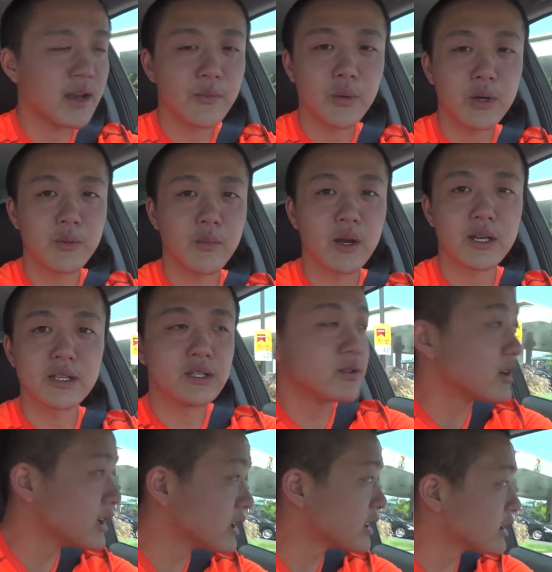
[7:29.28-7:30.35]
I wouldn't want to do
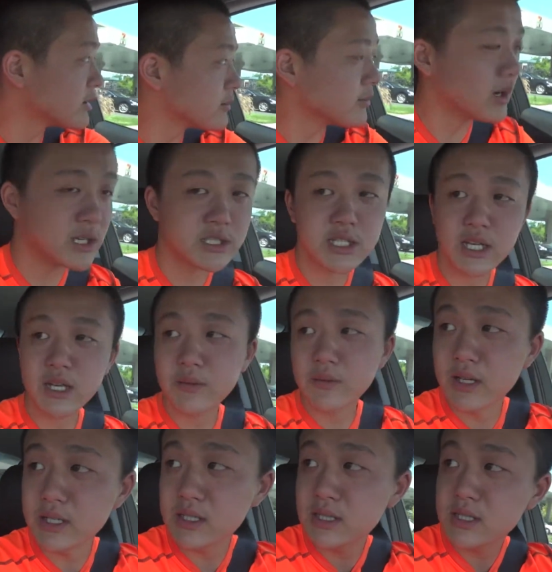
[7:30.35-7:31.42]
anything much
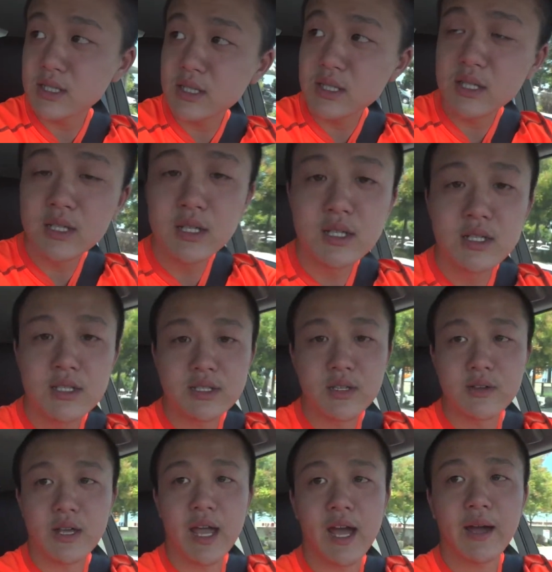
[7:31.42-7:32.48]
anyways so
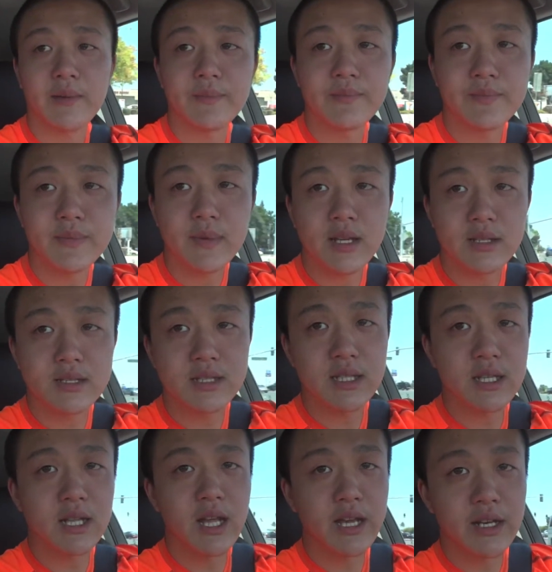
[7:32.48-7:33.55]
yeah I'll
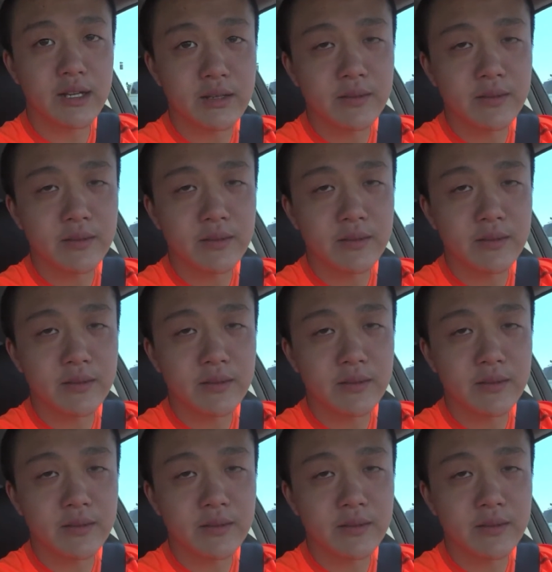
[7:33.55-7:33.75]
see you later.